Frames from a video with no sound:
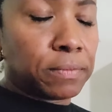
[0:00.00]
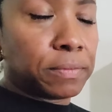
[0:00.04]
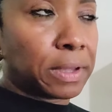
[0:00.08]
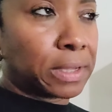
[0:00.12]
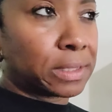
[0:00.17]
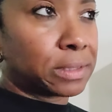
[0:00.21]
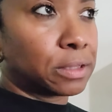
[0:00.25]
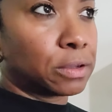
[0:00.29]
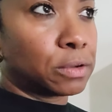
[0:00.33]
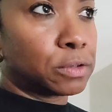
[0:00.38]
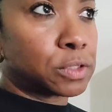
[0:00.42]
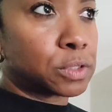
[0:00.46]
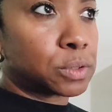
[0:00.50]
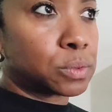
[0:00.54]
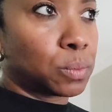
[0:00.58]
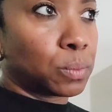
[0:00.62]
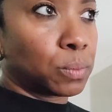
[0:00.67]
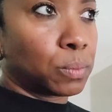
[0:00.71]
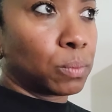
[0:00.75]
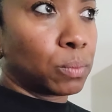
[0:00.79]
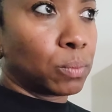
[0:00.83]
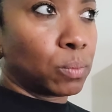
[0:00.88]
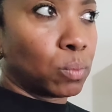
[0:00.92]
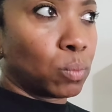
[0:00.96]
like those
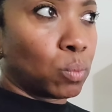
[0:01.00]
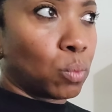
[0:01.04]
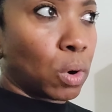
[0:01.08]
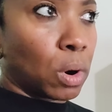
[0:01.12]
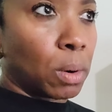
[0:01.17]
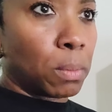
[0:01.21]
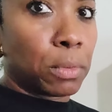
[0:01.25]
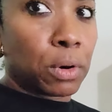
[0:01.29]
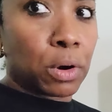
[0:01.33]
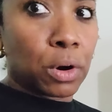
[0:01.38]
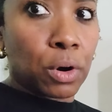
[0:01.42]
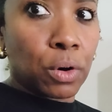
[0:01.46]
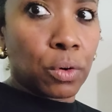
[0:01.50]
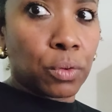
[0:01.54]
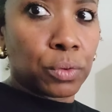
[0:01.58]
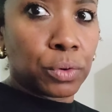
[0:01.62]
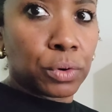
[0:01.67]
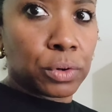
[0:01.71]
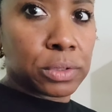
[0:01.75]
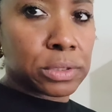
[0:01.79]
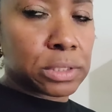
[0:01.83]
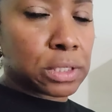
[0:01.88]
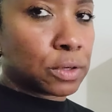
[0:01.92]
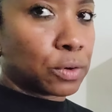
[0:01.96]
warmer
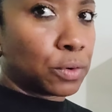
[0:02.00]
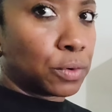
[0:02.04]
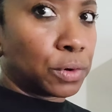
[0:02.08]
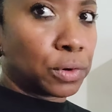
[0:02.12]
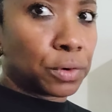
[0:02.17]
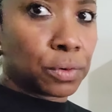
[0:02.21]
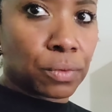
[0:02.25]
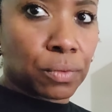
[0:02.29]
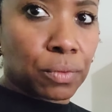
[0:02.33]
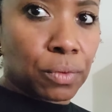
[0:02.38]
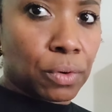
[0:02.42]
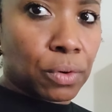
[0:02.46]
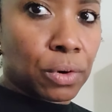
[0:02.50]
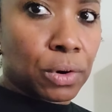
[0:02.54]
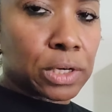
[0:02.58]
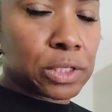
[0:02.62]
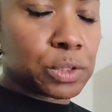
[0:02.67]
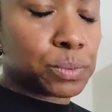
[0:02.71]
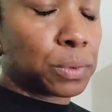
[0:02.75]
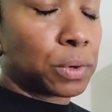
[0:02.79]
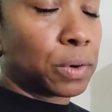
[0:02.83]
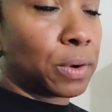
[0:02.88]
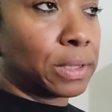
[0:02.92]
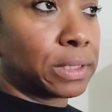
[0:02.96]
holders can go in
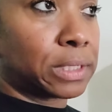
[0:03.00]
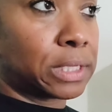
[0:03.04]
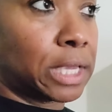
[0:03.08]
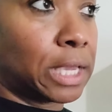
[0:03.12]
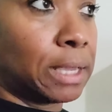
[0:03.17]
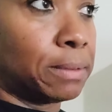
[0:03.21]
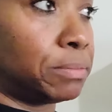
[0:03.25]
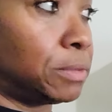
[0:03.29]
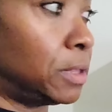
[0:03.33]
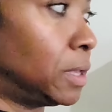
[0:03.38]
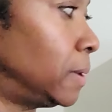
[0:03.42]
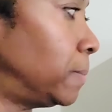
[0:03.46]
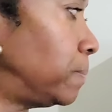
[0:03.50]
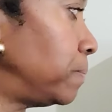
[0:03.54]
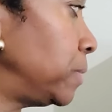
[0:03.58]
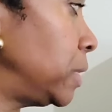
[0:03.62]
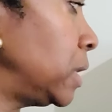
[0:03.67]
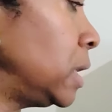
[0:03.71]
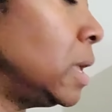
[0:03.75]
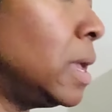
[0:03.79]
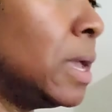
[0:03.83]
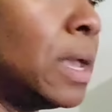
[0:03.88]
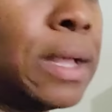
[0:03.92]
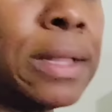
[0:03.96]
drawers. We don't have to keep them.
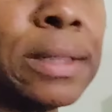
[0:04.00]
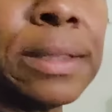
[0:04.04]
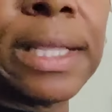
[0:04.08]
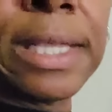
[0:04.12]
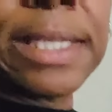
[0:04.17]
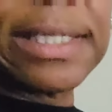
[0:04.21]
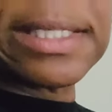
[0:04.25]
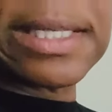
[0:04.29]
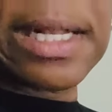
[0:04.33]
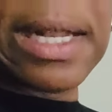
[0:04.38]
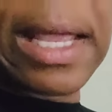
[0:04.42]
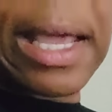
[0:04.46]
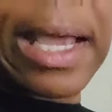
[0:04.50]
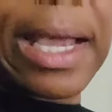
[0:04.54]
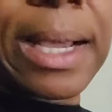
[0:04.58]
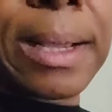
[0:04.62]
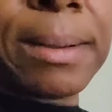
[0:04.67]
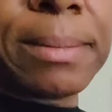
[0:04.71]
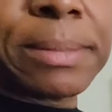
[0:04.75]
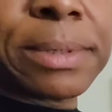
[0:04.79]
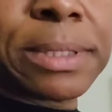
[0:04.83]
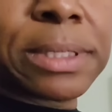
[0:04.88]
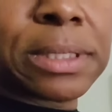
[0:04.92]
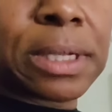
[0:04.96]
These
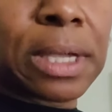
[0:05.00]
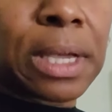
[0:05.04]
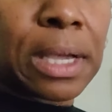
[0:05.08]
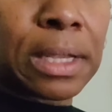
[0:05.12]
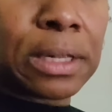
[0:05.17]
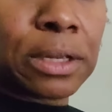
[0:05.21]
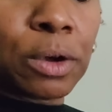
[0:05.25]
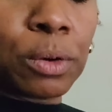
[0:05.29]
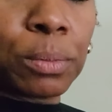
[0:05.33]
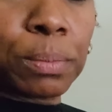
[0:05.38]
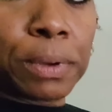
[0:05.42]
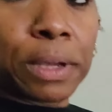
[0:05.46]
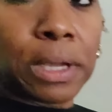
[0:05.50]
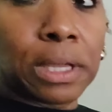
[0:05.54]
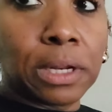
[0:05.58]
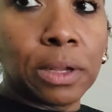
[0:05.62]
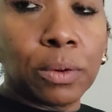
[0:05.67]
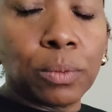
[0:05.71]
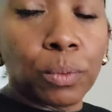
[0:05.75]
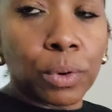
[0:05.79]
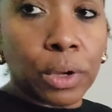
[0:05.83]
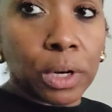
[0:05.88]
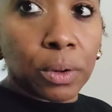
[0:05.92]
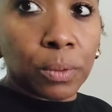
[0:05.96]
lamps, I know
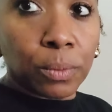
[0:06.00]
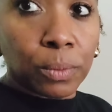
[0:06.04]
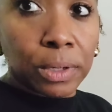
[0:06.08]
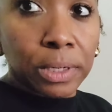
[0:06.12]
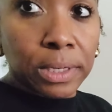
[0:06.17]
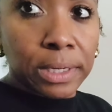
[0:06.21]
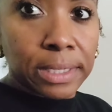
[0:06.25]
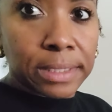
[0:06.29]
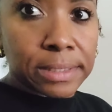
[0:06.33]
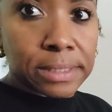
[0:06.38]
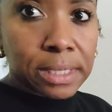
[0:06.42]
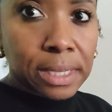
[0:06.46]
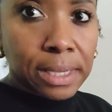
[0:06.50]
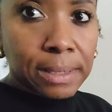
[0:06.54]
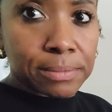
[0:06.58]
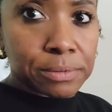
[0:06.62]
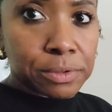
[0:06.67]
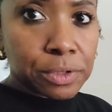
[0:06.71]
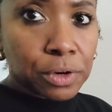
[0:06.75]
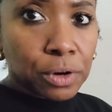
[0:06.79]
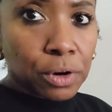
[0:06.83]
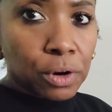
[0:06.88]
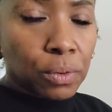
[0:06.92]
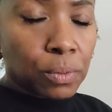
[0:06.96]
Penny wanted one of these
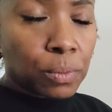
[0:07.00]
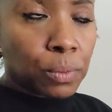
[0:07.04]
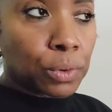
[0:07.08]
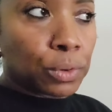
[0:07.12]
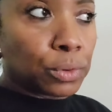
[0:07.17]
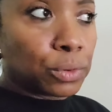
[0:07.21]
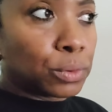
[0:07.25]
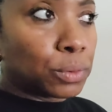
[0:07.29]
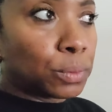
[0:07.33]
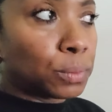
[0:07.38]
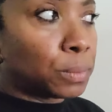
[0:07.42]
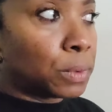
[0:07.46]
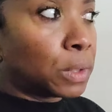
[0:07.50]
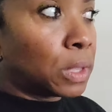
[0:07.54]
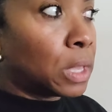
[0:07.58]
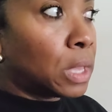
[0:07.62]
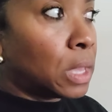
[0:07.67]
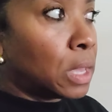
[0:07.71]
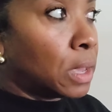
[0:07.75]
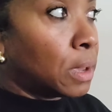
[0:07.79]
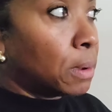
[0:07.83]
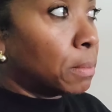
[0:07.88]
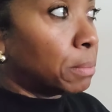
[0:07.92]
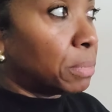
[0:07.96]
lamps in her room,
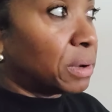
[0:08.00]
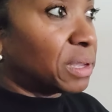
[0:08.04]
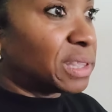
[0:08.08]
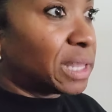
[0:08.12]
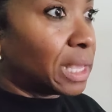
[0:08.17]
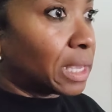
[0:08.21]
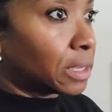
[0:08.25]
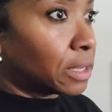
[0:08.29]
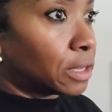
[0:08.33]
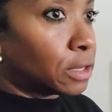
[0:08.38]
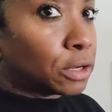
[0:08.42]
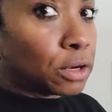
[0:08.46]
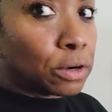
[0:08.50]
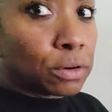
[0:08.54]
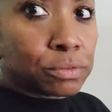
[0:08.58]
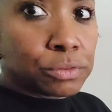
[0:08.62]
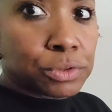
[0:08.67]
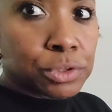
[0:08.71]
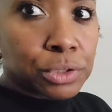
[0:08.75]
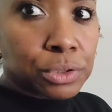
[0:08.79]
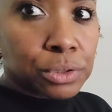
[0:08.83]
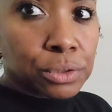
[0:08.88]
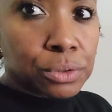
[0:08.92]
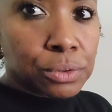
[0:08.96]
but they can go
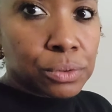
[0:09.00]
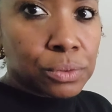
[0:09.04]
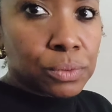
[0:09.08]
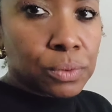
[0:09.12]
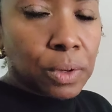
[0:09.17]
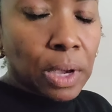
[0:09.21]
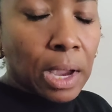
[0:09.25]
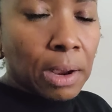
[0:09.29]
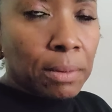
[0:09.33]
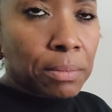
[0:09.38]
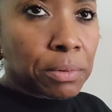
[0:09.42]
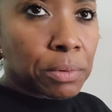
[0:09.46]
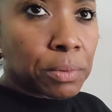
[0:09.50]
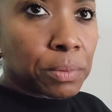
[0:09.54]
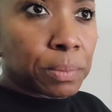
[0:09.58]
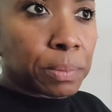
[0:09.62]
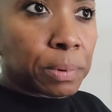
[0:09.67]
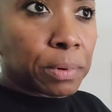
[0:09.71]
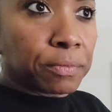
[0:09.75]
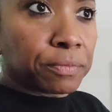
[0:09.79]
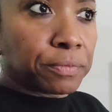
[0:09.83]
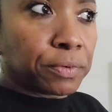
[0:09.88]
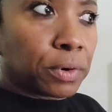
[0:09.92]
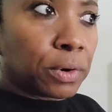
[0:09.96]
to, I would
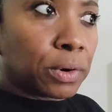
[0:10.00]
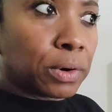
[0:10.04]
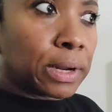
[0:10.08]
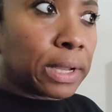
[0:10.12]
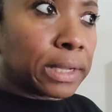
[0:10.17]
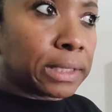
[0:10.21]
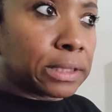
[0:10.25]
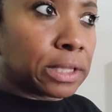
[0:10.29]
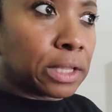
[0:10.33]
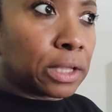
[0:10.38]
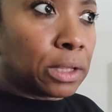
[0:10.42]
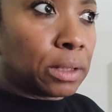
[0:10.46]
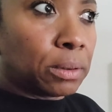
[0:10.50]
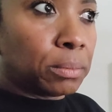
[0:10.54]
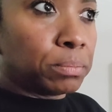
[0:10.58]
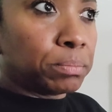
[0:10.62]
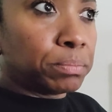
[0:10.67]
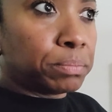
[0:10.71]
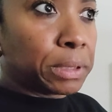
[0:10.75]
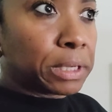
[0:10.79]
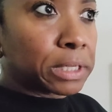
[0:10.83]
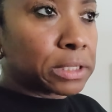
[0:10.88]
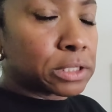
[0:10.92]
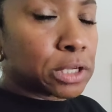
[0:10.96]
prefer like the
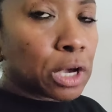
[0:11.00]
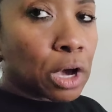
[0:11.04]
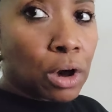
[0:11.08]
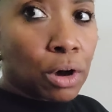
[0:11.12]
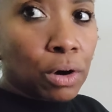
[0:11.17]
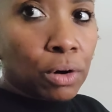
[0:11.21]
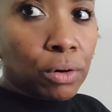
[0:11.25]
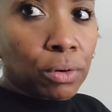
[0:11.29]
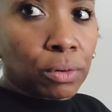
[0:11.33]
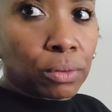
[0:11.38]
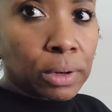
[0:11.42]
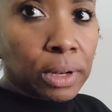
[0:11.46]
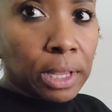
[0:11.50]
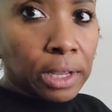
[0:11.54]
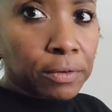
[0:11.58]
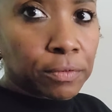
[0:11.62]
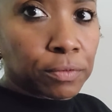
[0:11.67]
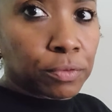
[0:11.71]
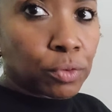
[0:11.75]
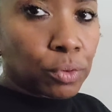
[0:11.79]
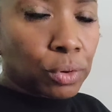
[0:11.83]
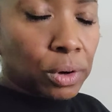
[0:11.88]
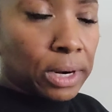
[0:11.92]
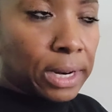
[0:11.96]
big tall like
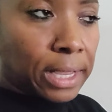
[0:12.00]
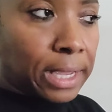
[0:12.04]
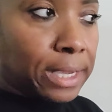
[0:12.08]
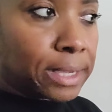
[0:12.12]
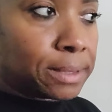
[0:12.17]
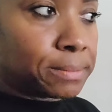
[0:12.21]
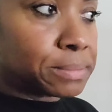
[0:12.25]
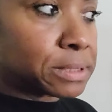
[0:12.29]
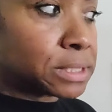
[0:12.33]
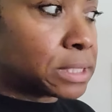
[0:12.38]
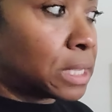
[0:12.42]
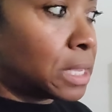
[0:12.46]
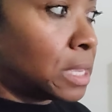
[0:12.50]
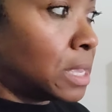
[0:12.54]
floor lamps